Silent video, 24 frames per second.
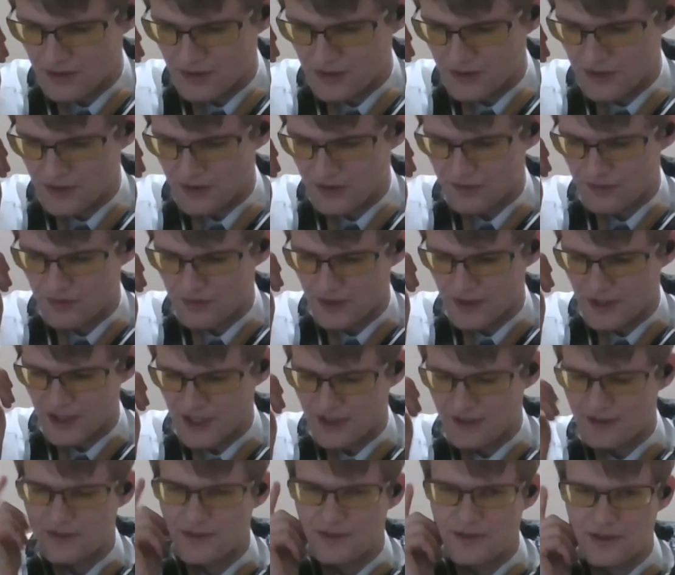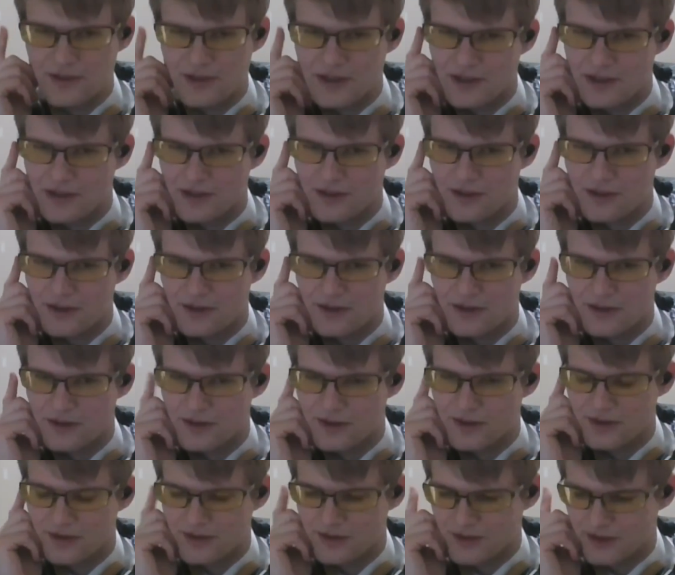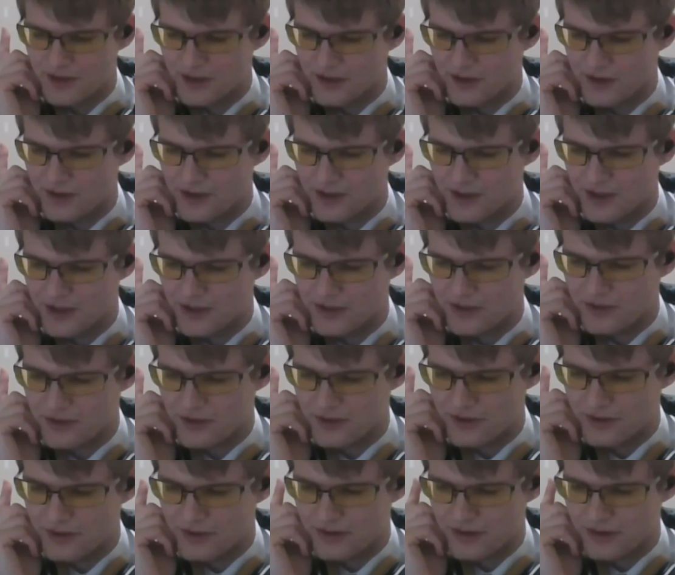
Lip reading: No real latency on the touch.